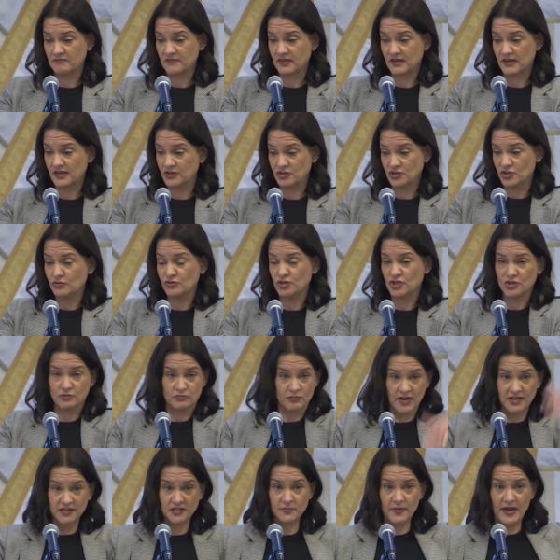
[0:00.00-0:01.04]
and so she
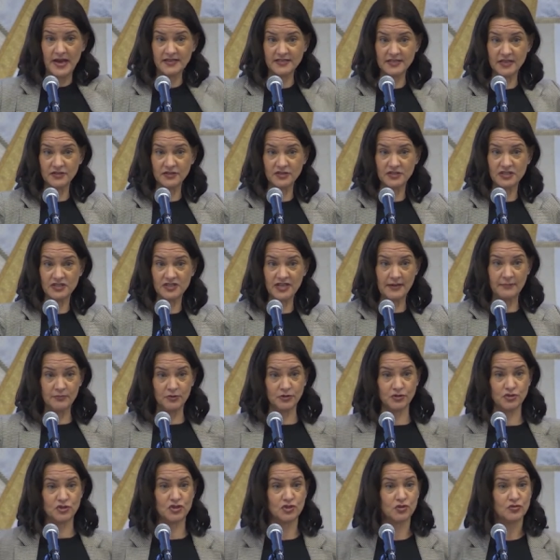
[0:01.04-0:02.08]
runs back, tells the
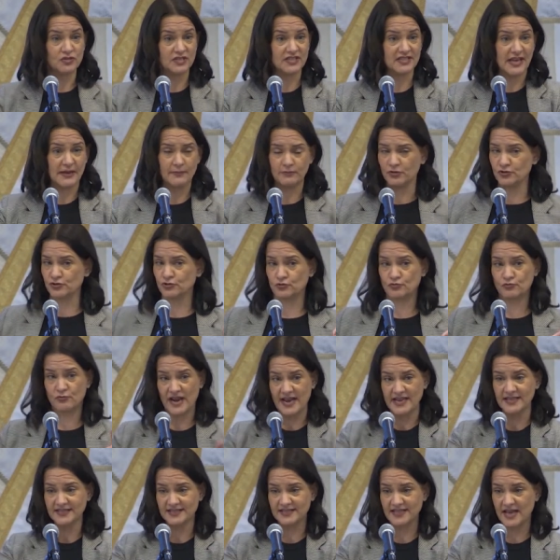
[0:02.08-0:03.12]
disciples, two disciples
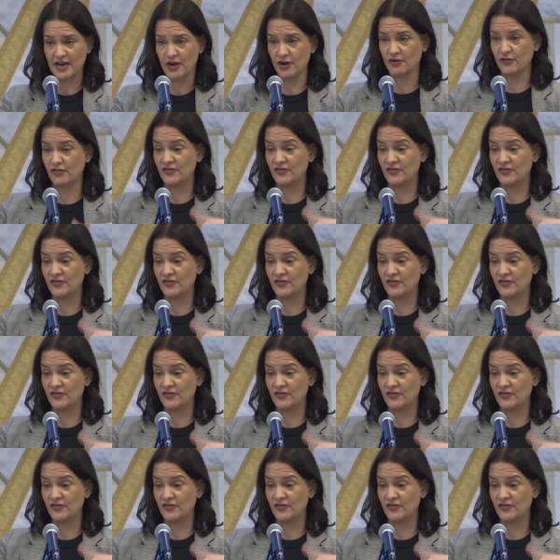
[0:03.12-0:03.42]
race there,